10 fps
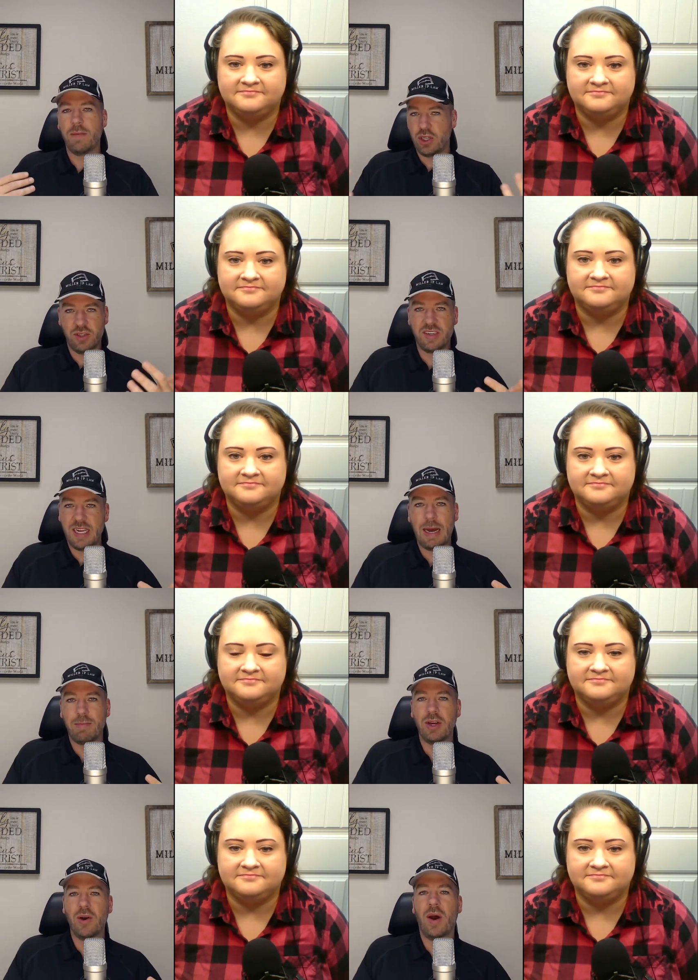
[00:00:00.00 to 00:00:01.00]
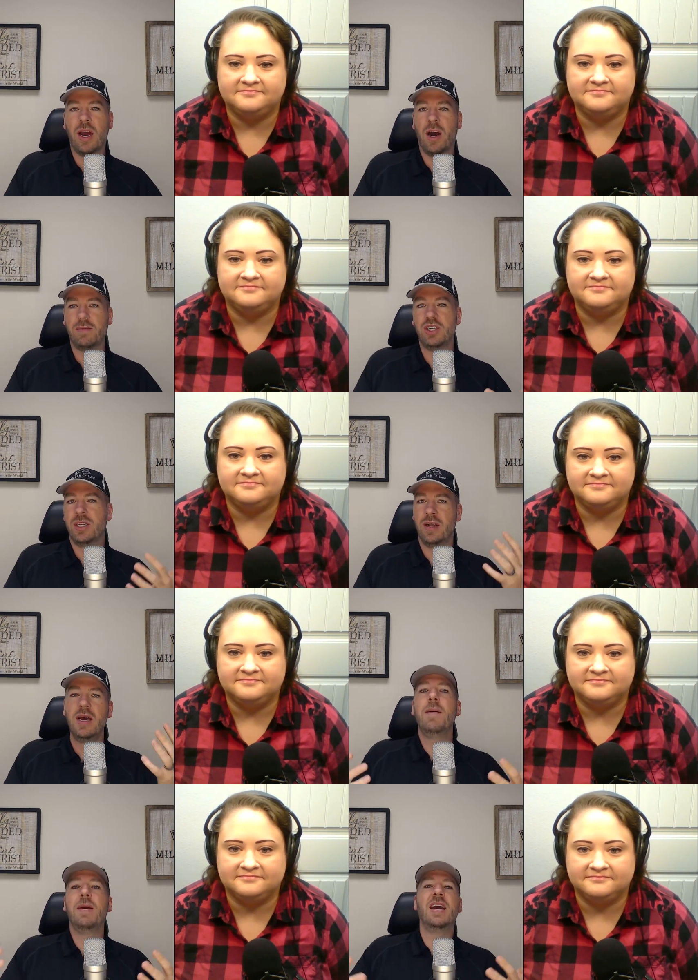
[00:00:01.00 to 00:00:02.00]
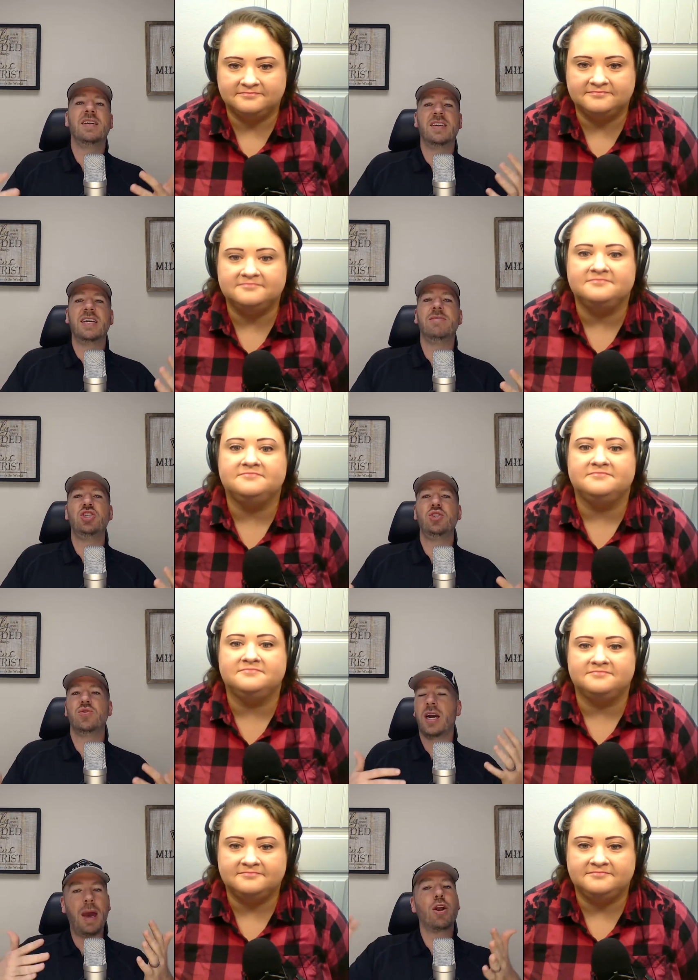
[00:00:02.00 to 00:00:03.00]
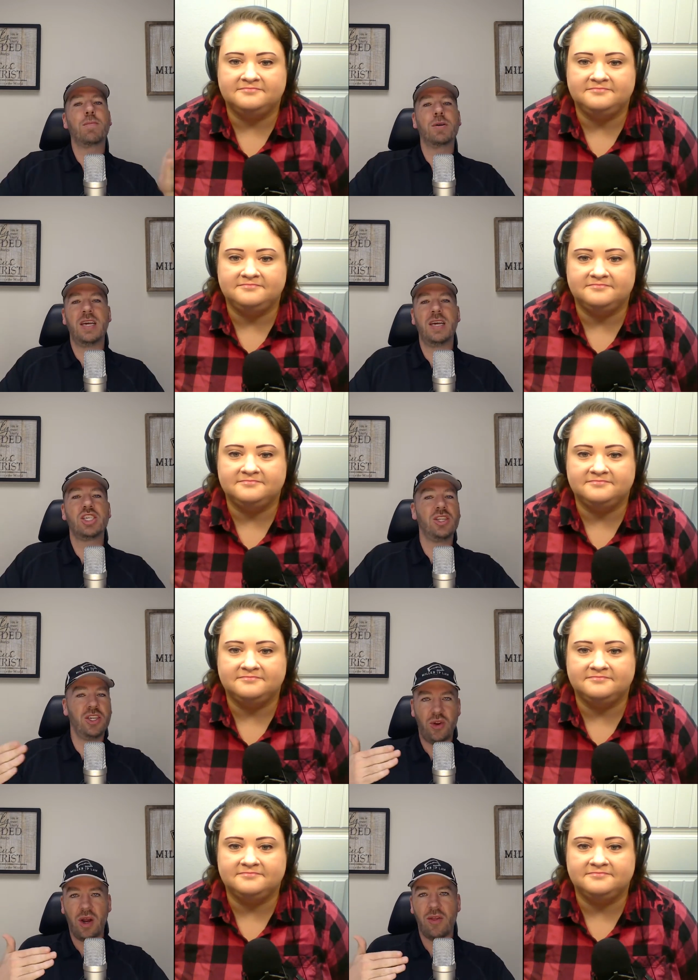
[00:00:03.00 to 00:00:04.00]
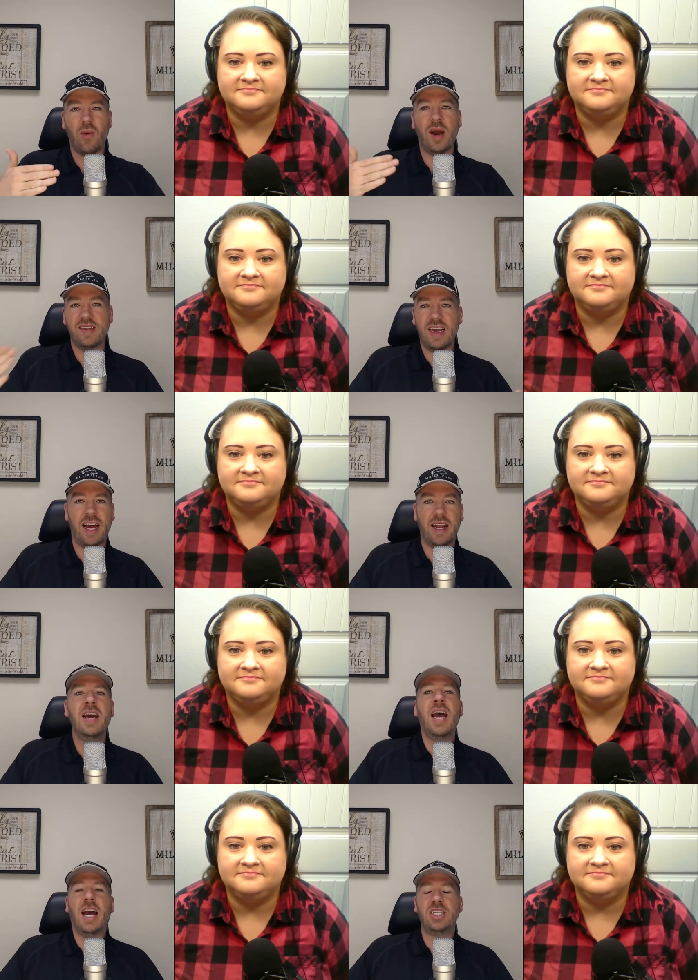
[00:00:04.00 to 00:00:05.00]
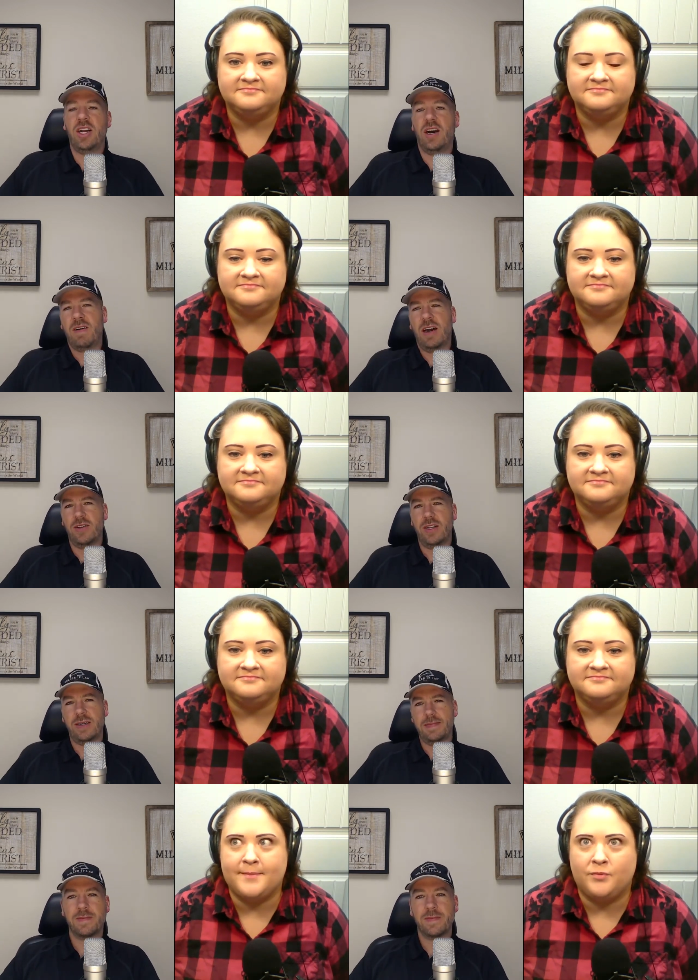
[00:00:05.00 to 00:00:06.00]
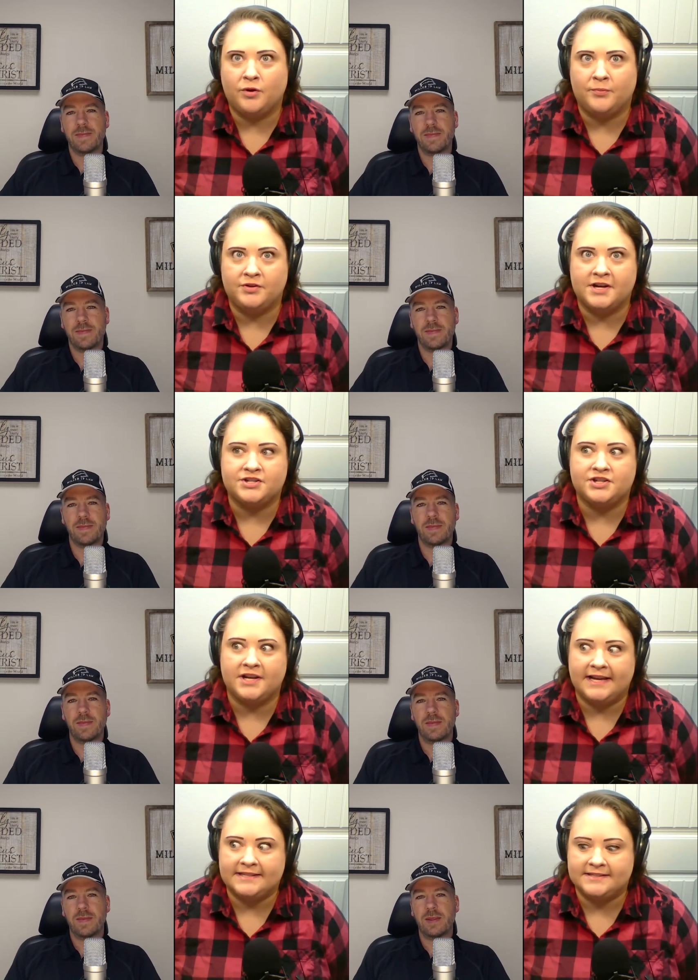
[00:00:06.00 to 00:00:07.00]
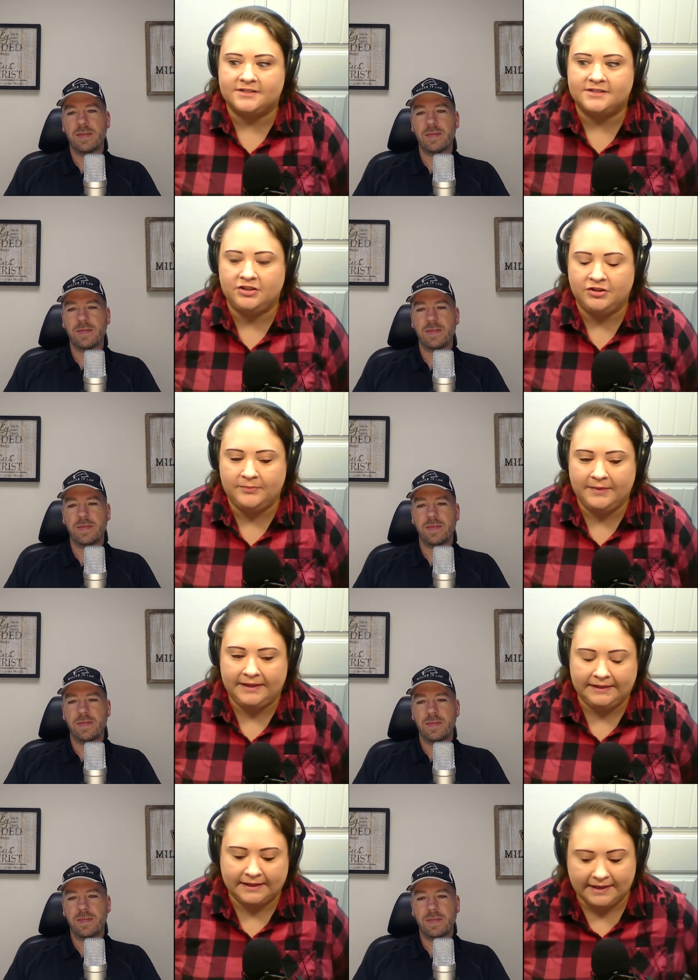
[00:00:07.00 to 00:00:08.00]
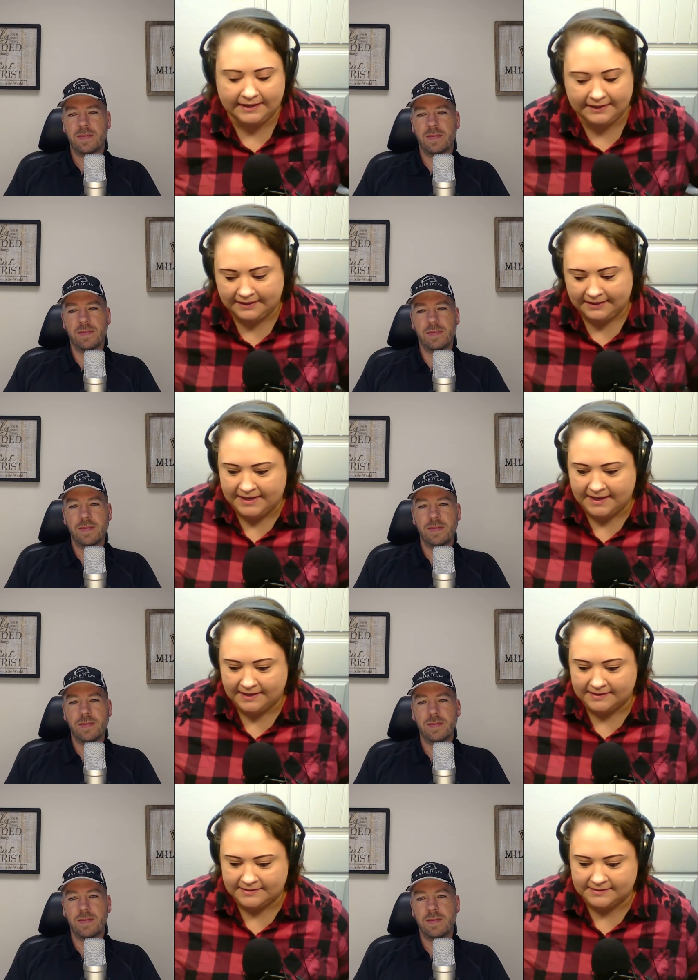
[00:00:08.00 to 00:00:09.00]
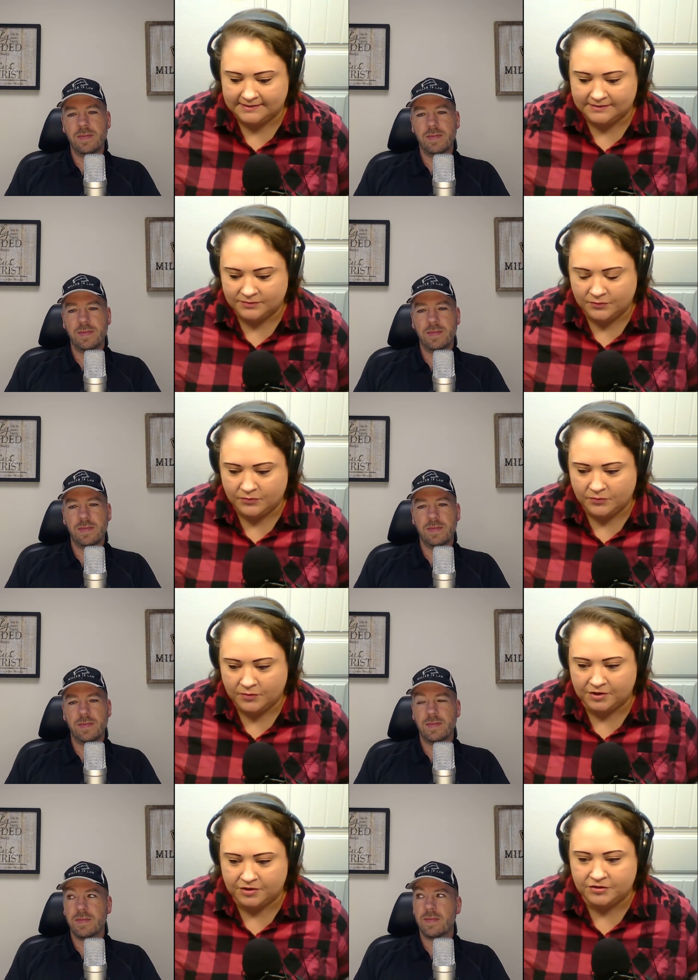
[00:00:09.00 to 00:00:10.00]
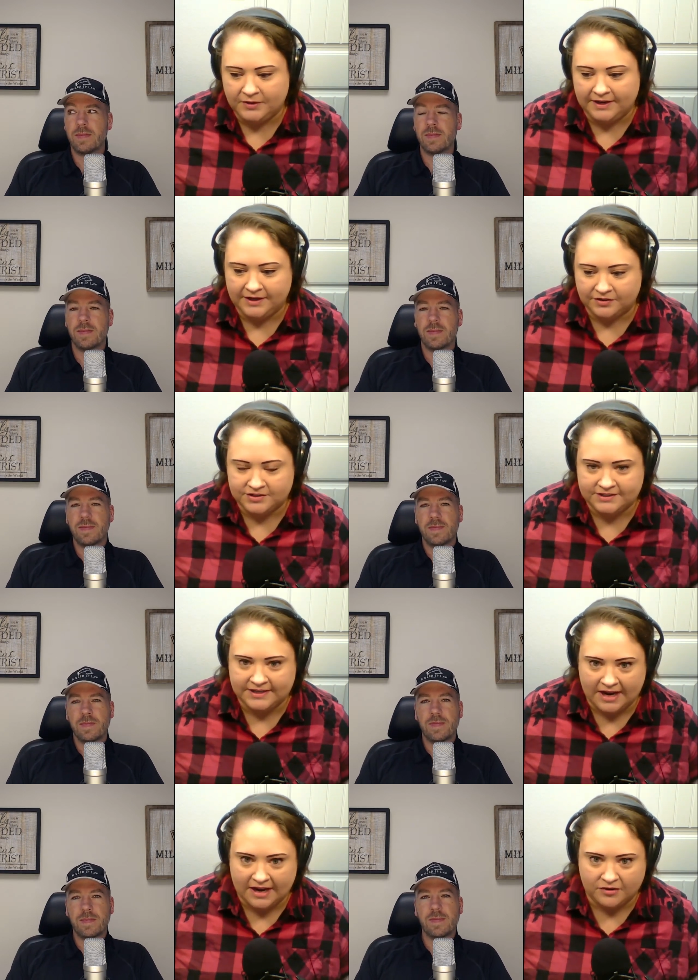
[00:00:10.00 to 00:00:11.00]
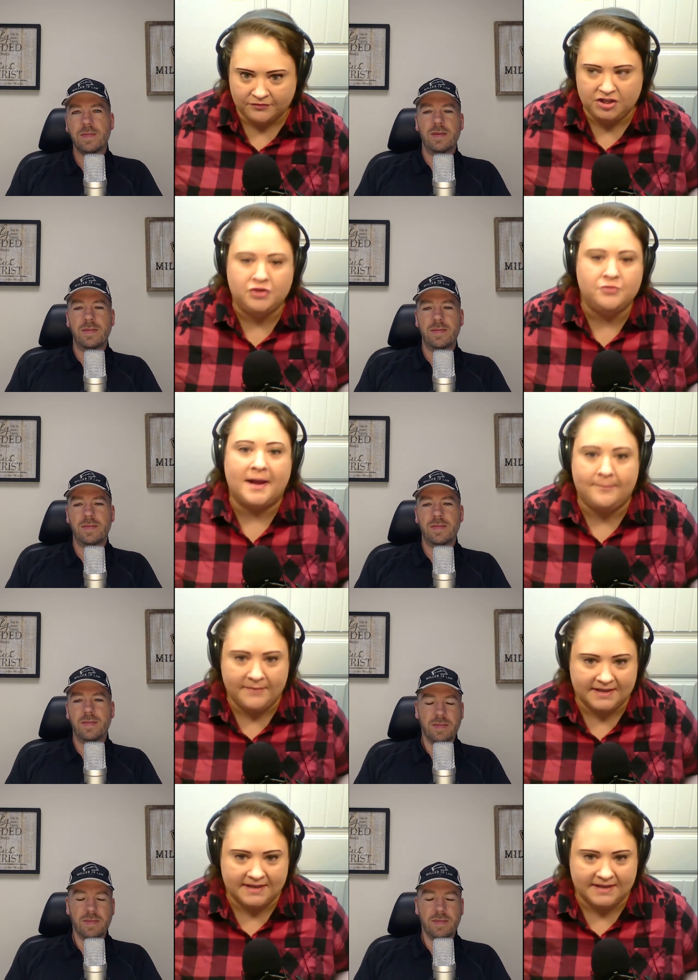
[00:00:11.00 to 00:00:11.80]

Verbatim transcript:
Speaker 1: or the snap legal way option because it gives you kind of protection than you'd otherwise have had you not filed it.
Speaker 2: More protection, I guess you mean like because when you're doing it yourself, you might miss